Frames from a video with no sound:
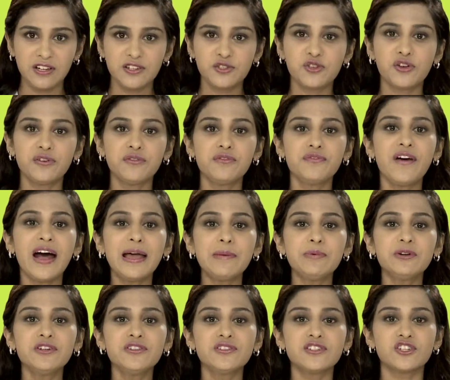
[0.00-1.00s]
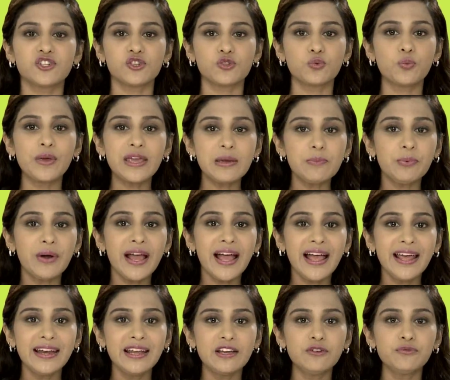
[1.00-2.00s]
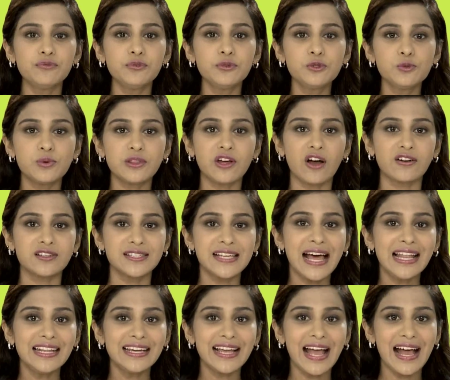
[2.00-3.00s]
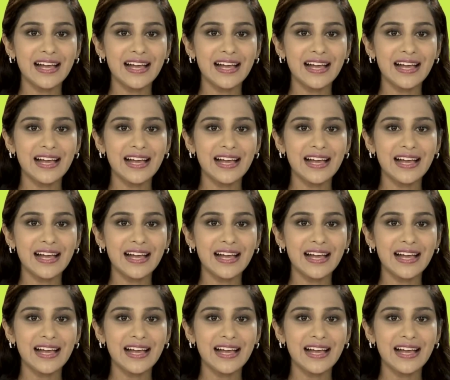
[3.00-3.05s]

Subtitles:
Certain fibers, such as wheat bran and foods with oxalic